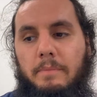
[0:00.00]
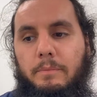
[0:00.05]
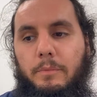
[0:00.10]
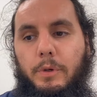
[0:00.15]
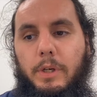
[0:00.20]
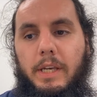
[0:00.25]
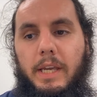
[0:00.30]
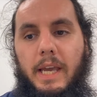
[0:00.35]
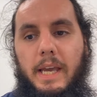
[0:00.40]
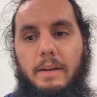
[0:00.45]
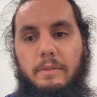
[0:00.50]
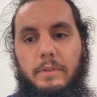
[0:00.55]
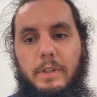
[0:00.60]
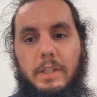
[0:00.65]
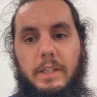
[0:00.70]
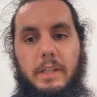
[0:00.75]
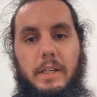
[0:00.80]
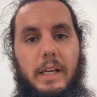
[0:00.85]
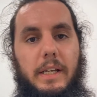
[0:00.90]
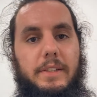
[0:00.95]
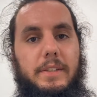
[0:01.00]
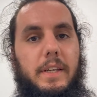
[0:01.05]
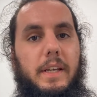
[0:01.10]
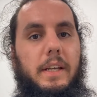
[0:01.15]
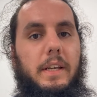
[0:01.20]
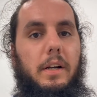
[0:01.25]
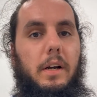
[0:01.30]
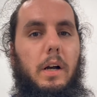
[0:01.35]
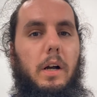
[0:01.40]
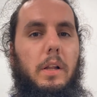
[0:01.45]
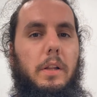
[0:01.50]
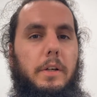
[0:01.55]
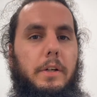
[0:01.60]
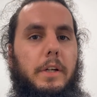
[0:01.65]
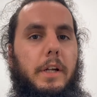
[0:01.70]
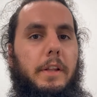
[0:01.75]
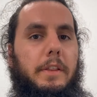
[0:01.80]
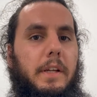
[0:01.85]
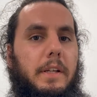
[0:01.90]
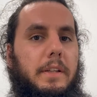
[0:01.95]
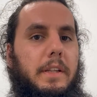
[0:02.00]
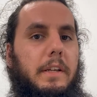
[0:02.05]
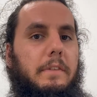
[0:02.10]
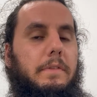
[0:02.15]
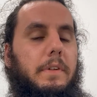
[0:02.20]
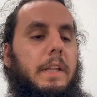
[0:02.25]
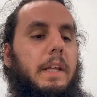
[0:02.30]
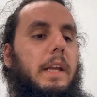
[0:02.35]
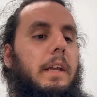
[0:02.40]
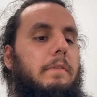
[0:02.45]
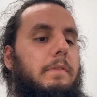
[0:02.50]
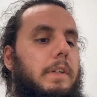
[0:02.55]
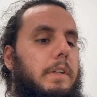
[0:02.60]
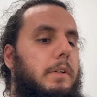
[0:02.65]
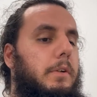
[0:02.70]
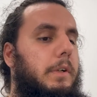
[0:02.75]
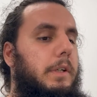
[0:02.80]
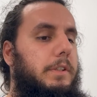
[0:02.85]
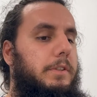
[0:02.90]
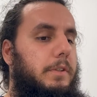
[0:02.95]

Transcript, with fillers: we can't really, it's like an all or nothing thing for the inventory.